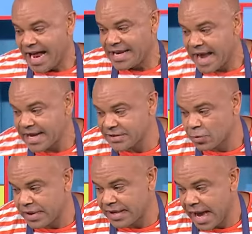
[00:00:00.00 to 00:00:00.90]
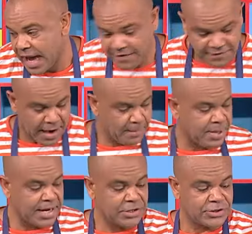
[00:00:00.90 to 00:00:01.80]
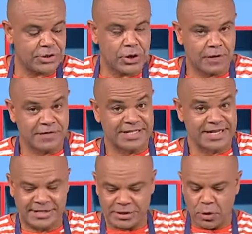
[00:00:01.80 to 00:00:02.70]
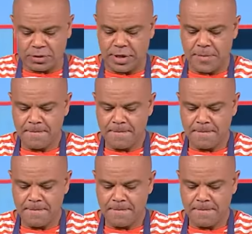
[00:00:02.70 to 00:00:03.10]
Next, we have a pinch of sea salt.